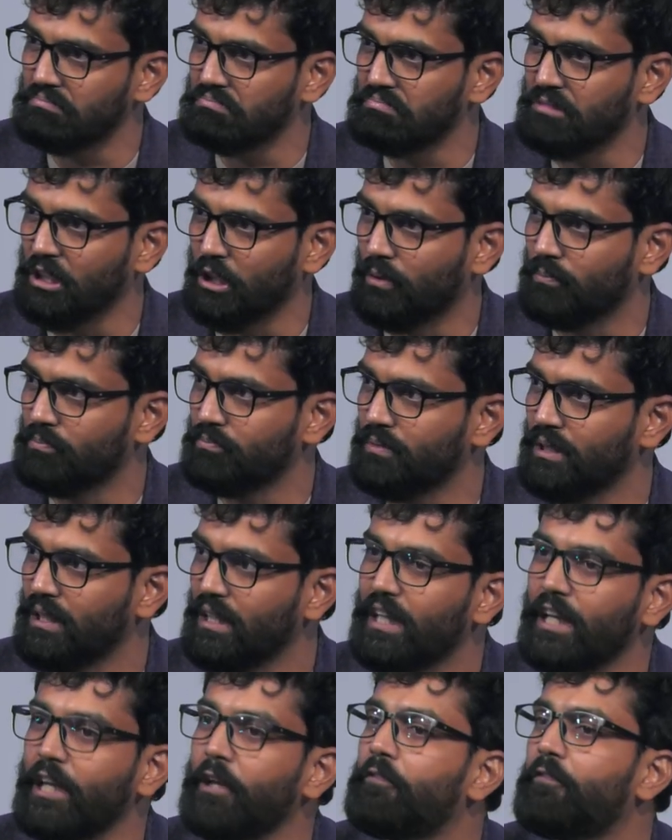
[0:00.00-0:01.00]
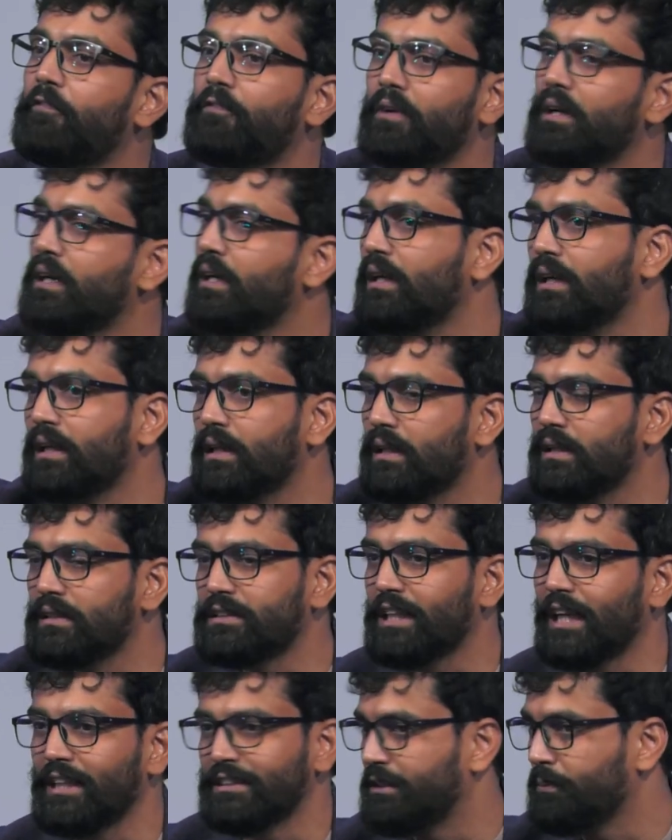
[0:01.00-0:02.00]
you know, if
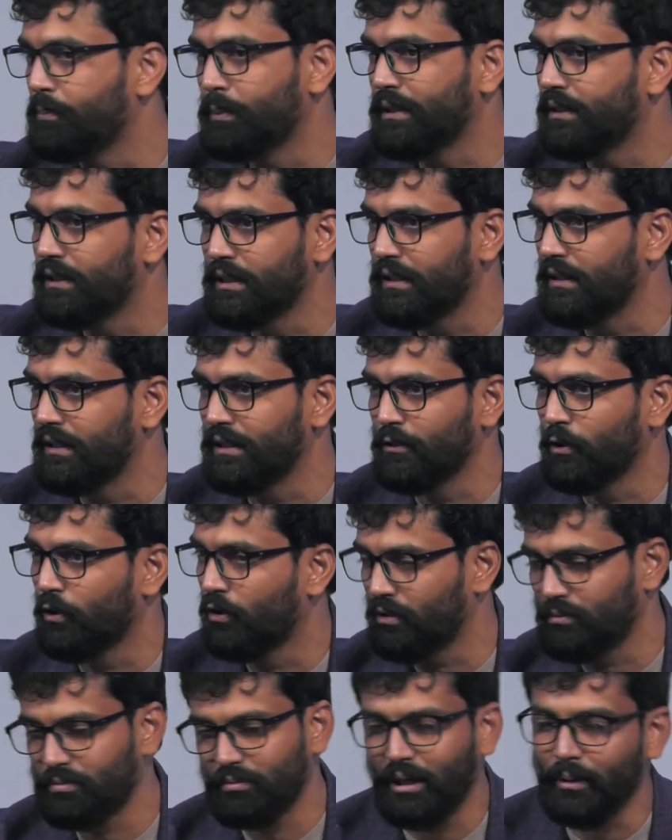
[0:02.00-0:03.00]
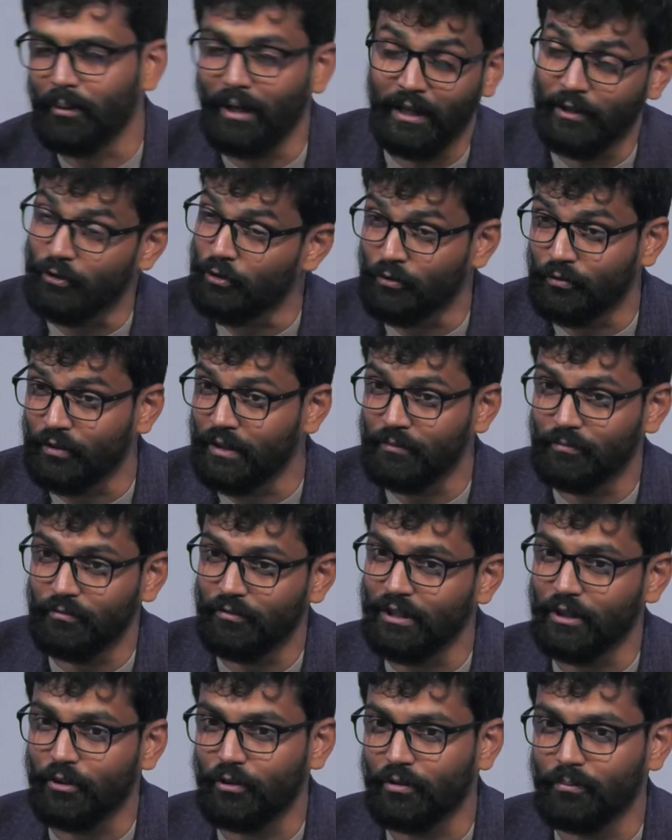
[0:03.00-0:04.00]
ChatGPT, or I don't
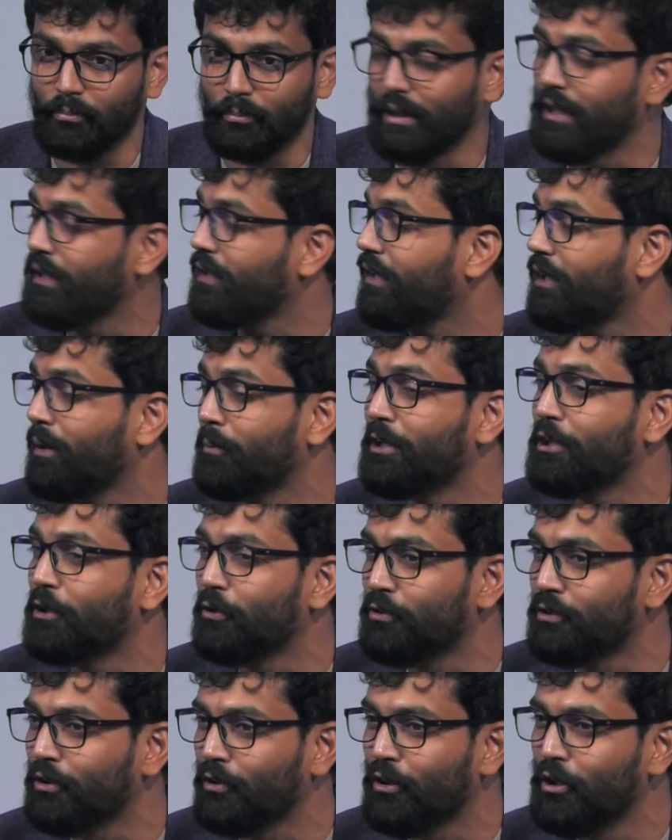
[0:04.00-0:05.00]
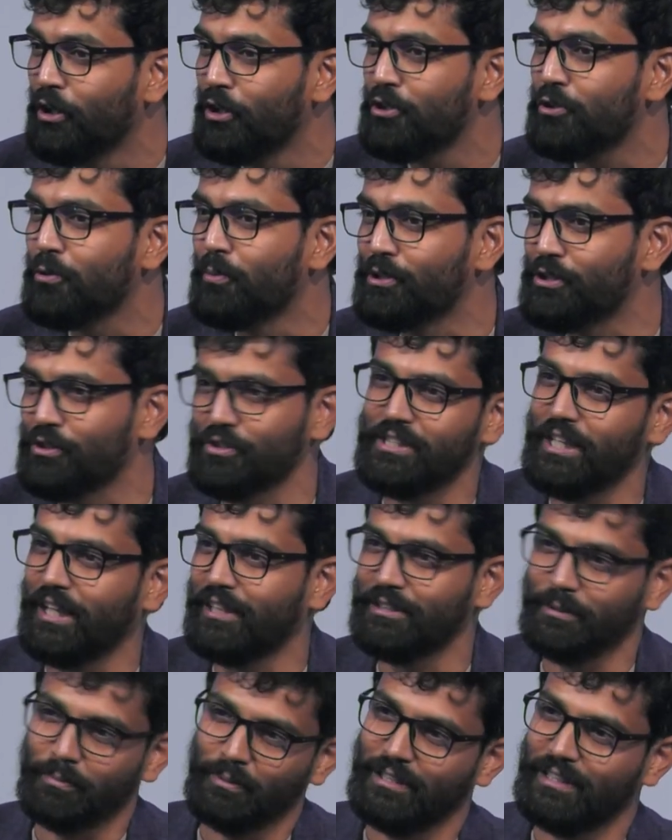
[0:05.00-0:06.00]
know, we are coming down now too much on
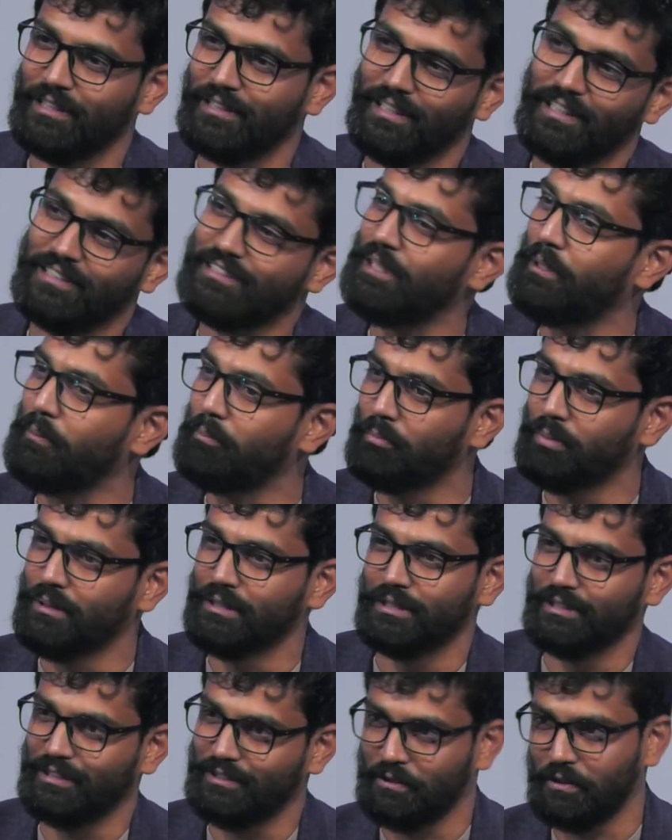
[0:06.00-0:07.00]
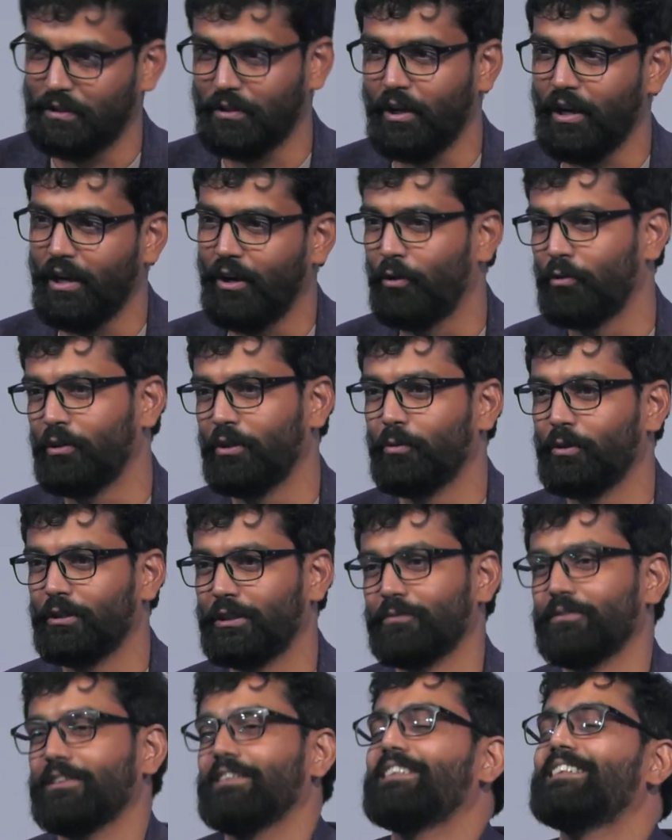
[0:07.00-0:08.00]
ChatGPT, let's say BERT or Cloud or
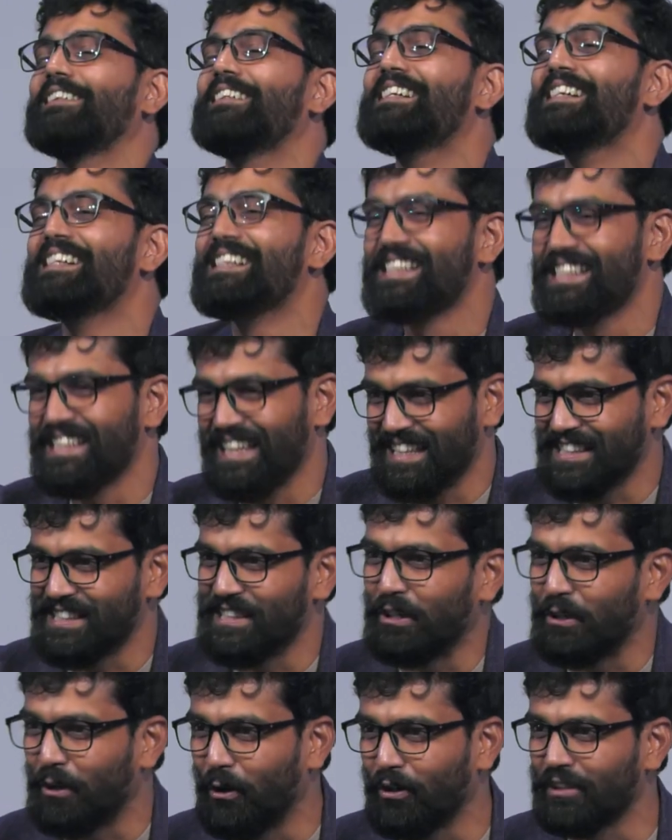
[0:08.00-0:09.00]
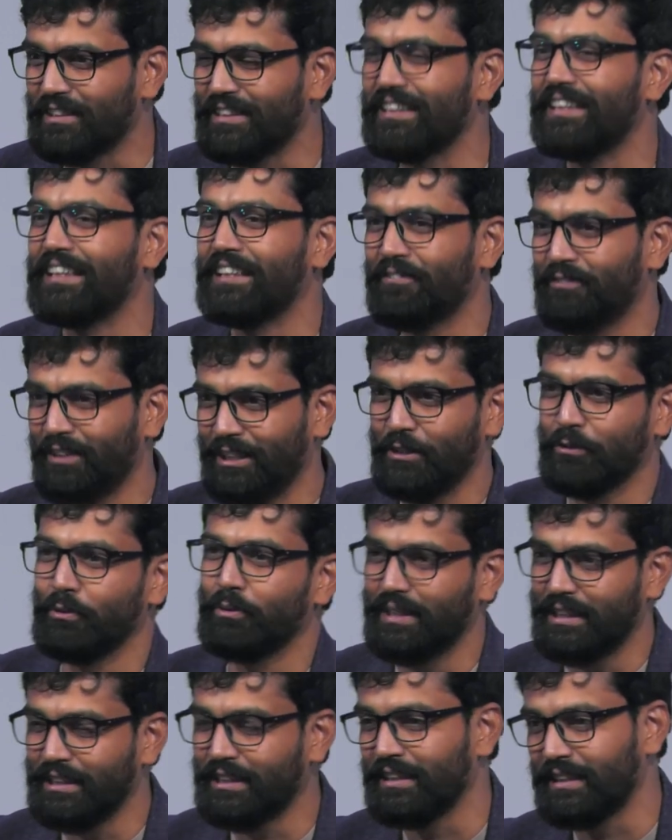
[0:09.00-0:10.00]
whatever says the wrong thing when you're
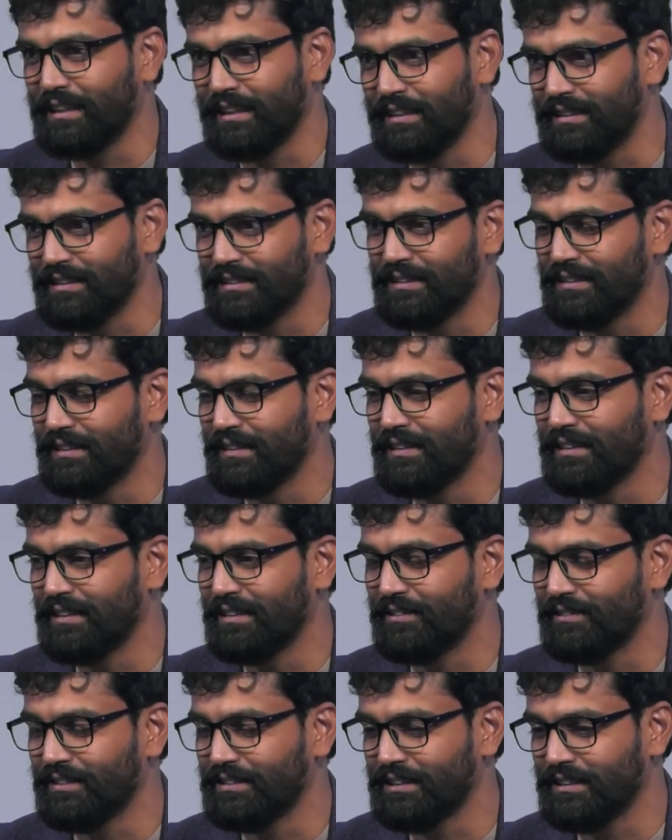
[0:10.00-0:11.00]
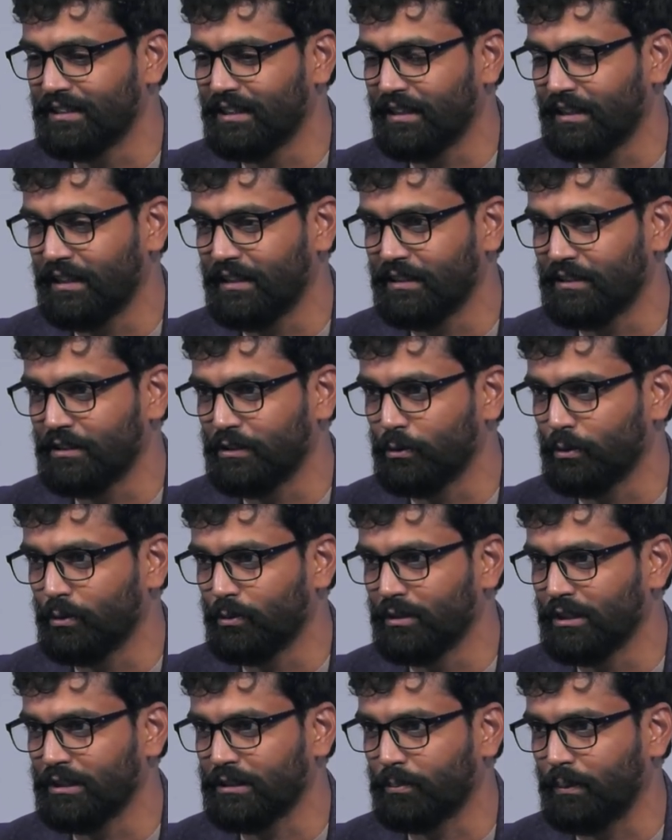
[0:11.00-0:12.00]
integrated, it's integrated into a
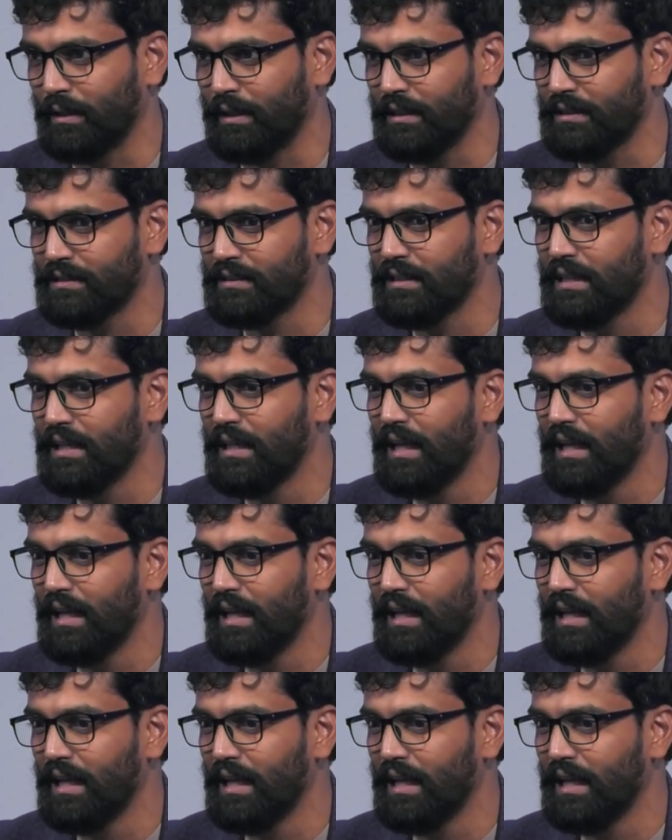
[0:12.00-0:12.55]
workplace.